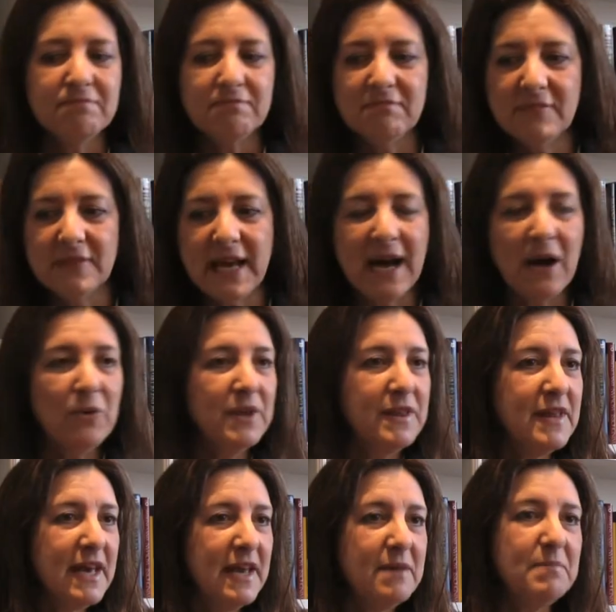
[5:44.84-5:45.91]
now
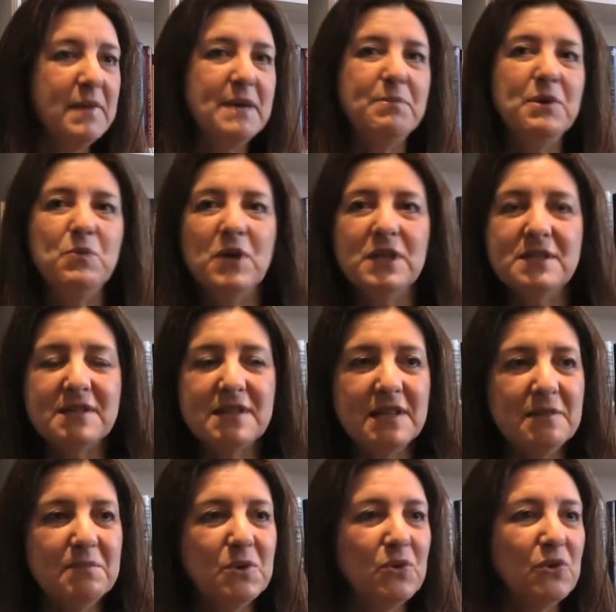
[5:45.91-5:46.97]
and then, maybe once in
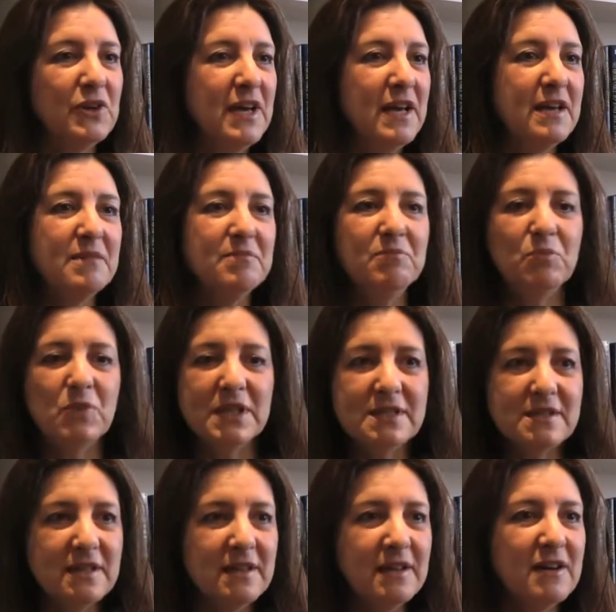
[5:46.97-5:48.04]
the morning,
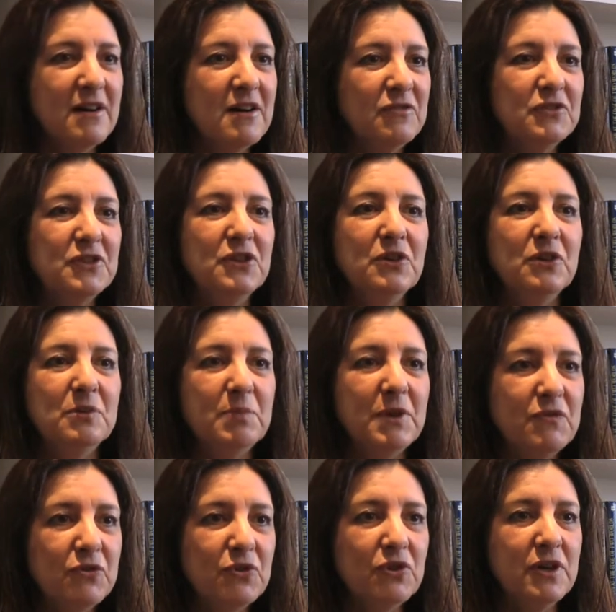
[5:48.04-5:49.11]
once in the afternoon,
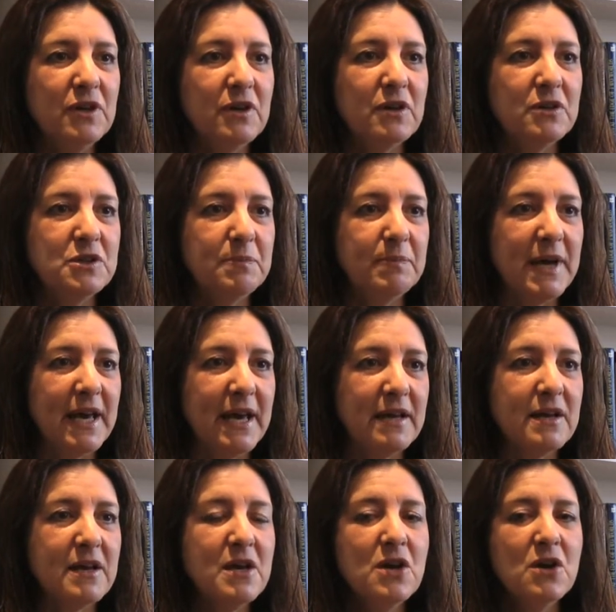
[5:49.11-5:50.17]
before you go to
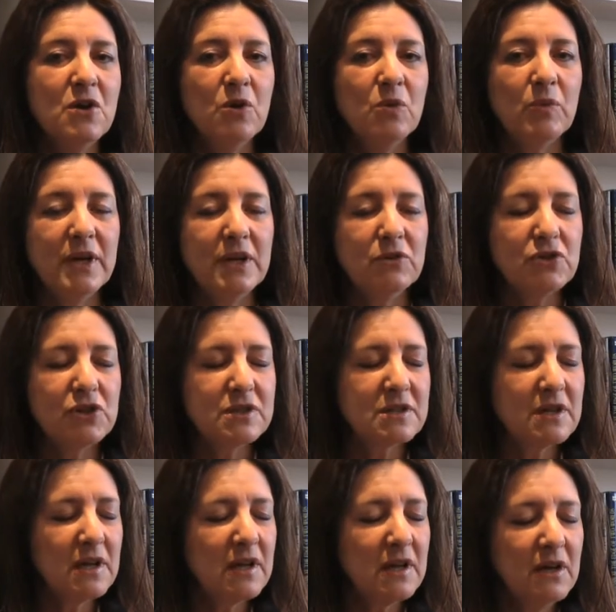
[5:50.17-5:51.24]
bed, where you
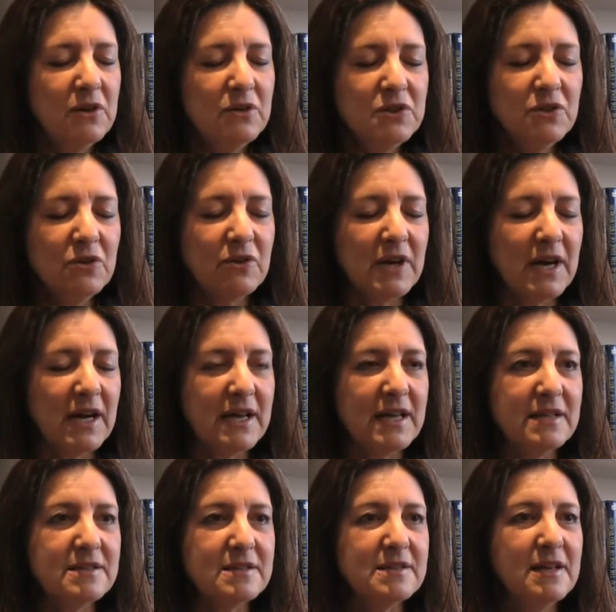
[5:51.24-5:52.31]
just close your
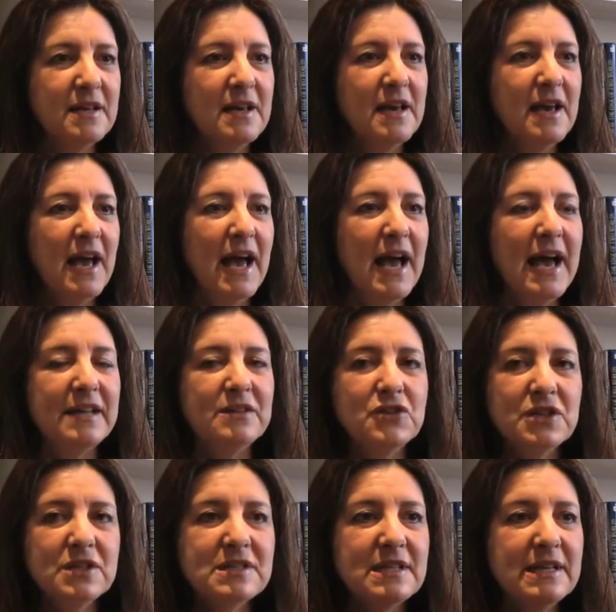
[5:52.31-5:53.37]
eyes and
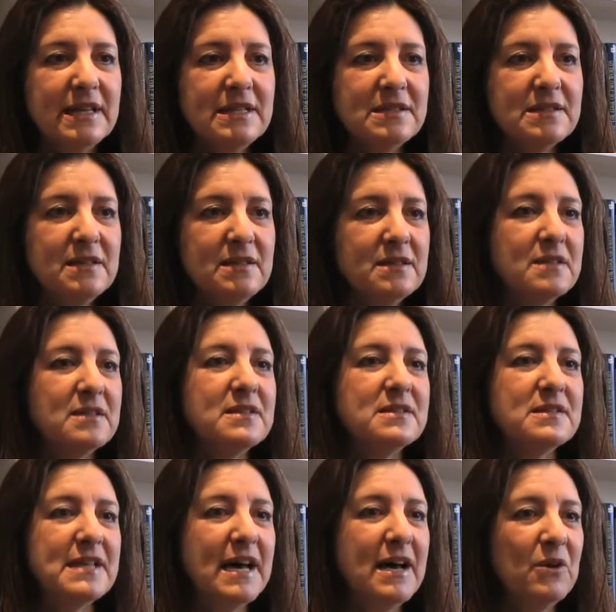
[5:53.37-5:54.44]
just listen to the
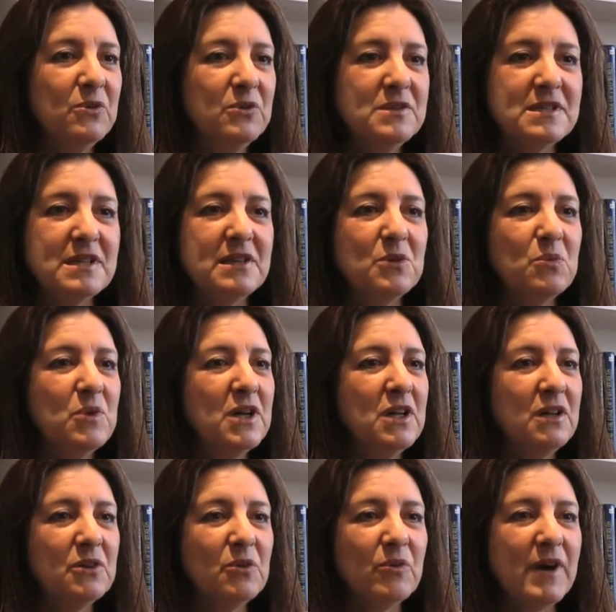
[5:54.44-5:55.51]
sounds in the
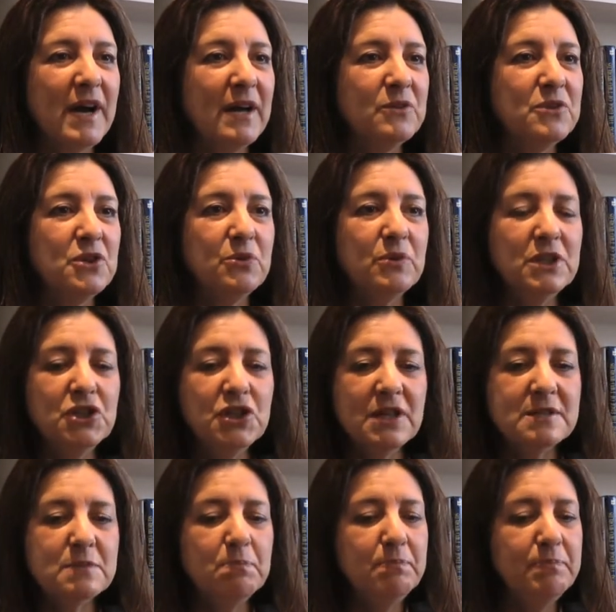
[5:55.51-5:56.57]
world around you and
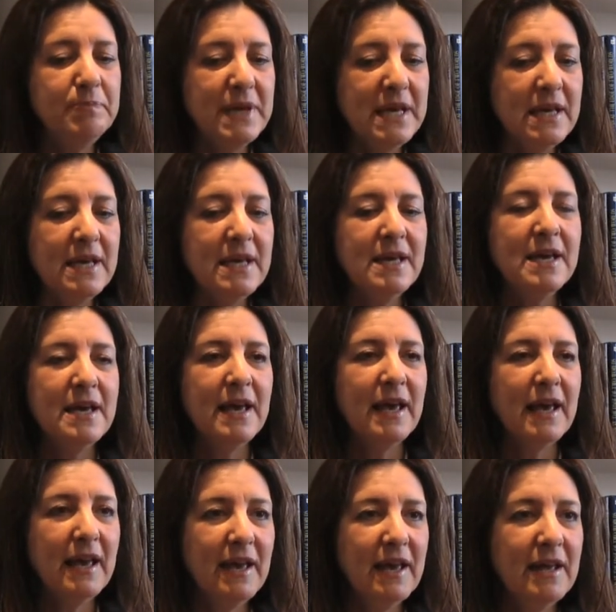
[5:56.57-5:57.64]
just be
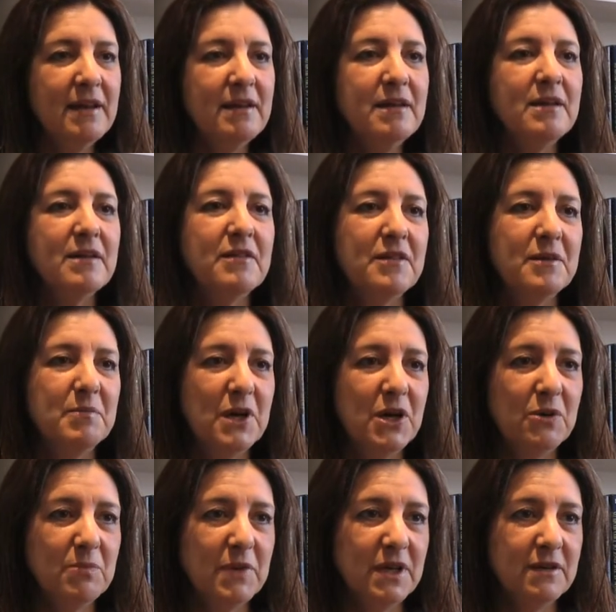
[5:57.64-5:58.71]
in the
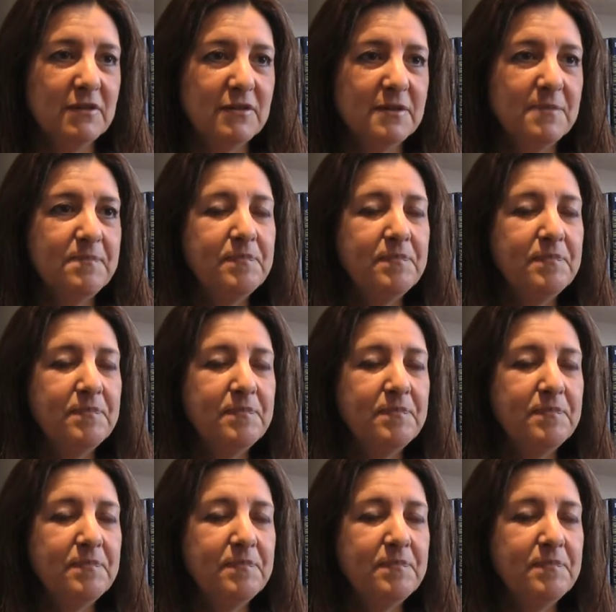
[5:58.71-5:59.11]
moment.